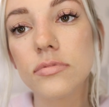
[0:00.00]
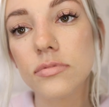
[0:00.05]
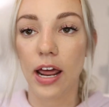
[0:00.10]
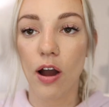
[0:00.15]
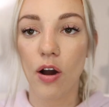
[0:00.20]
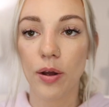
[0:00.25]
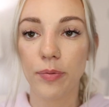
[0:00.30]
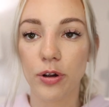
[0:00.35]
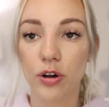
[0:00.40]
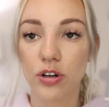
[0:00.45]

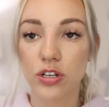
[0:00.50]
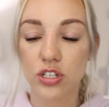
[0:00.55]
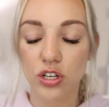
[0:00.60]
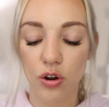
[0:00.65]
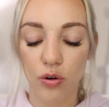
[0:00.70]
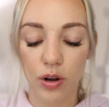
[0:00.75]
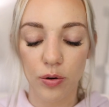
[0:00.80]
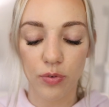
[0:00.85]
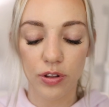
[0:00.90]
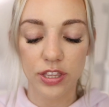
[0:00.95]
Now I'm going to
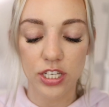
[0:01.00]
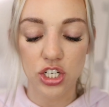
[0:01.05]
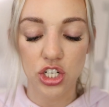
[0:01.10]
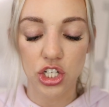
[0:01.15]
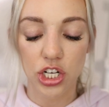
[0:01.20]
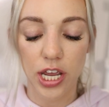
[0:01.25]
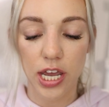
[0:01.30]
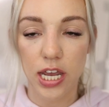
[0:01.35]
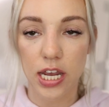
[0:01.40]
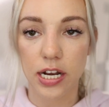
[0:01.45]
go in with the
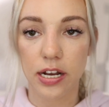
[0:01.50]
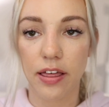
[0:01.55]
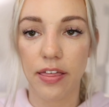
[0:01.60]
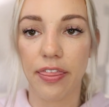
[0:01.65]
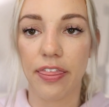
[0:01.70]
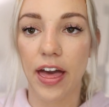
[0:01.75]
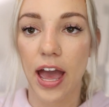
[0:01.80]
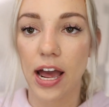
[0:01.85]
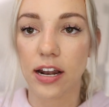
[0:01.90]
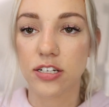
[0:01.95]
shade
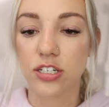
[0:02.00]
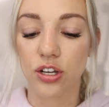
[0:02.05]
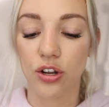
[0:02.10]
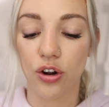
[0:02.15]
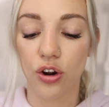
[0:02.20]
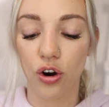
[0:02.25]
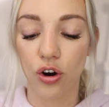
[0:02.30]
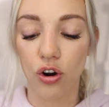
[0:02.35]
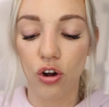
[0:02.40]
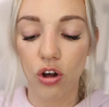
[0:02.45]
That
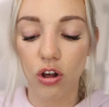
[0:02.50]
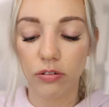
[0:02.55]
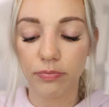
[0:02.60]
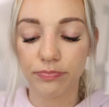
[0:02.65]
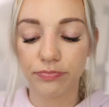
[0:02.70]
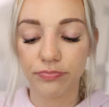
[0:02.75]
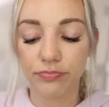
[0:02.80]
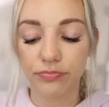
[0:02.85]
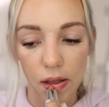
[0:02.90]
Girl.